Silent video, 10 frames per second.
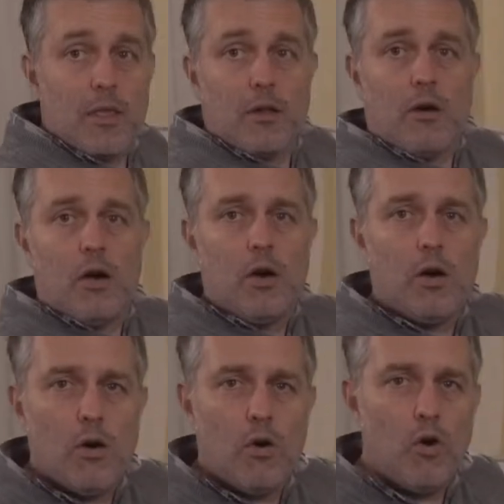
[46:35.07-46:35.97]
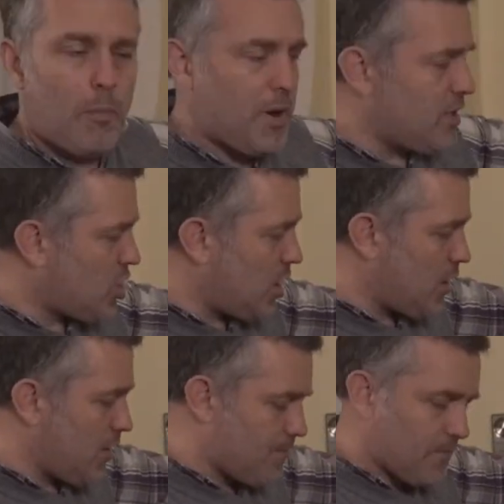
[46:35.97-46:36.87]
little hole punch
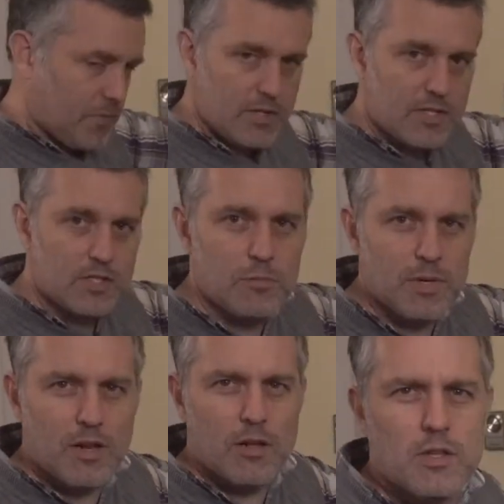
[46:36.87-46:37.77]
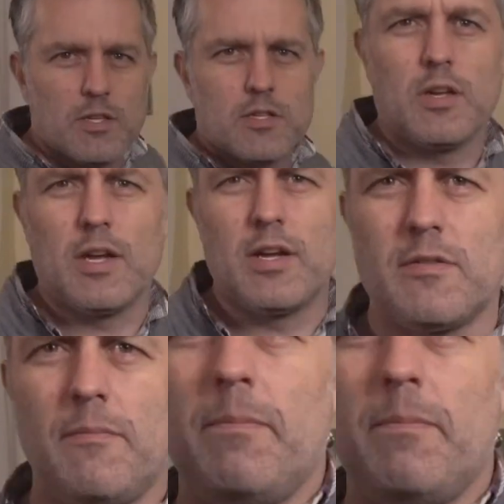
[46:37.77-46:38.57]
here. Let's zoom in on this, you guys.